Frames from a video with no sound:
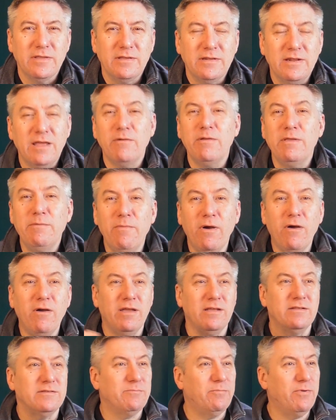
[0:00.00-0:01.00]
Now, he
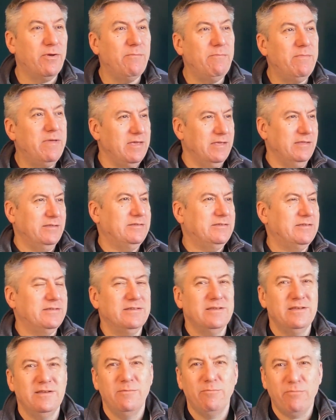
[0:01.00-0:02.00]
might permit
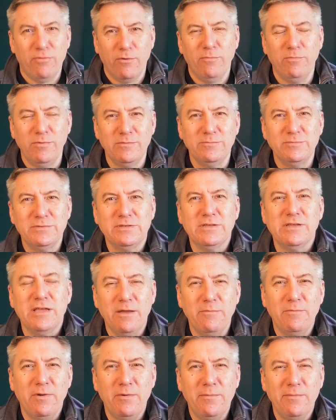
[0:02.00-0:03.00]
problems to
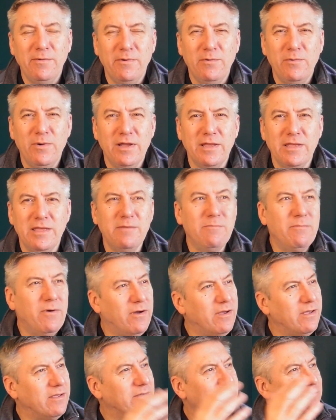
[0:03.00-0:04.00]
come our way. He
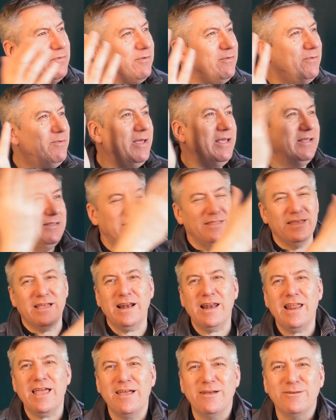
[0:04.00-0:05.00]
might permit the
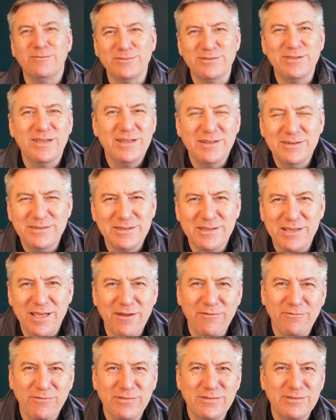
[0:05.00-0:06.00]
clouds to
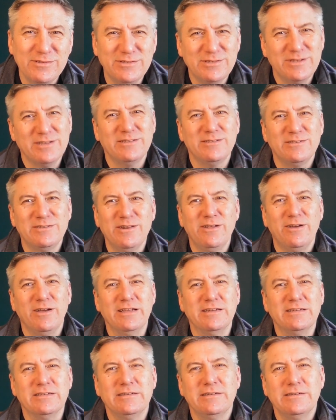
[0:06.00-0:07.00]
cover the sun's
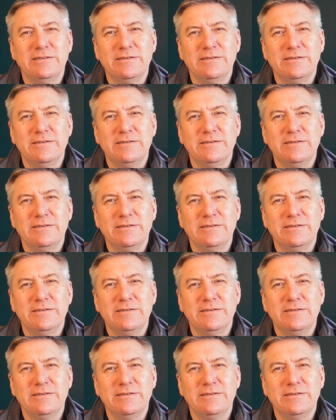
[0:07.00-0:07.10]
light.